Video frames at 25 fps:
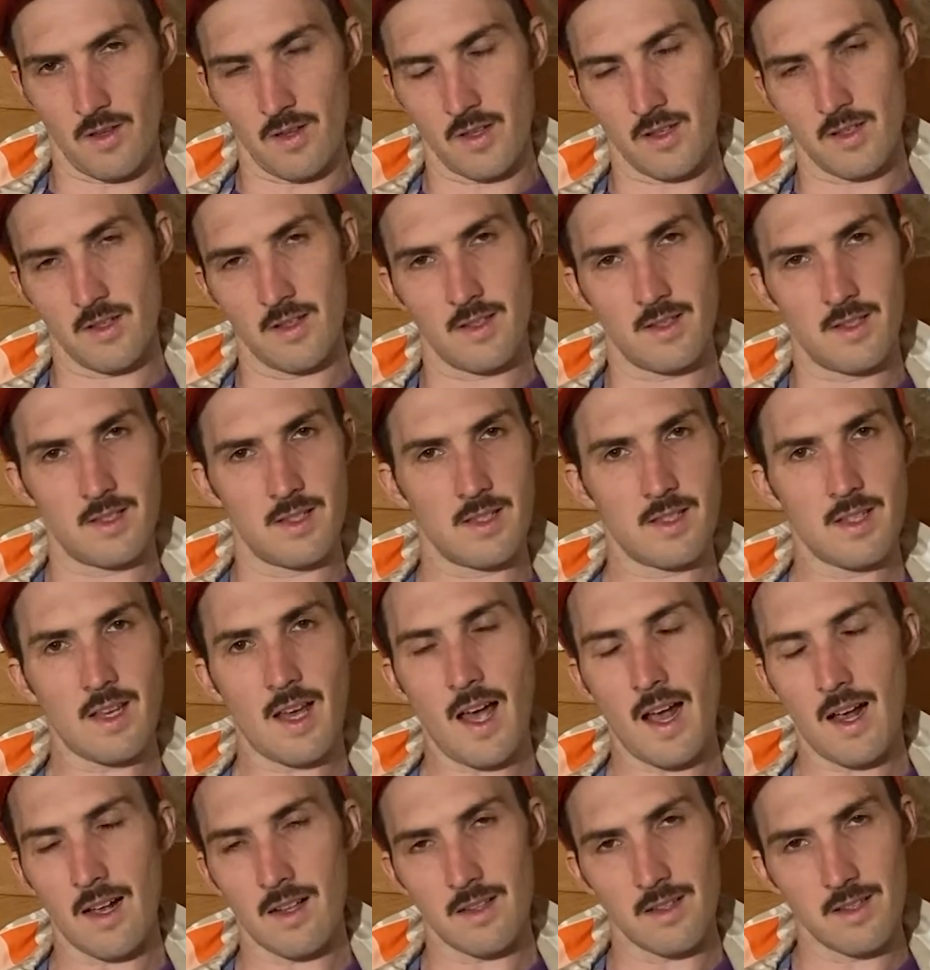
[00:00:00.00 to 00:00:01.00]

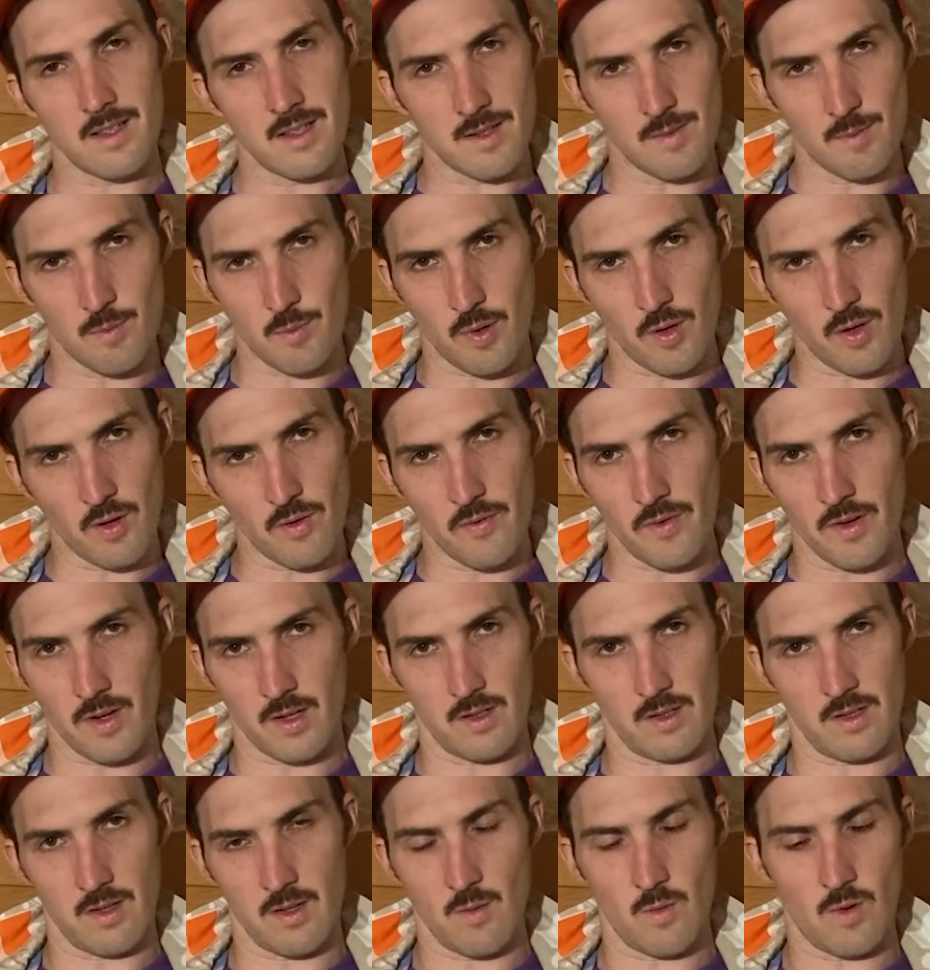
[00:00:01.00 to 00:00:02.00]
exactly
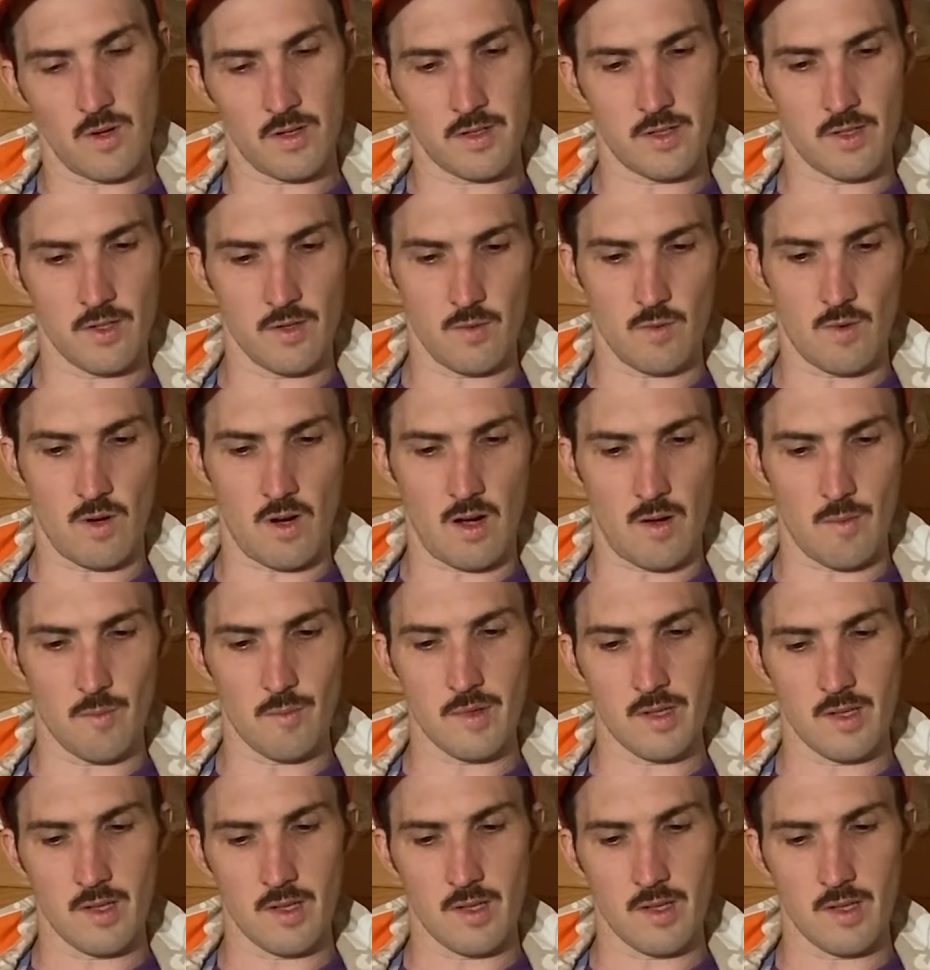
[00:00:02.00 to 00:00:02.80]
perfectly what you want,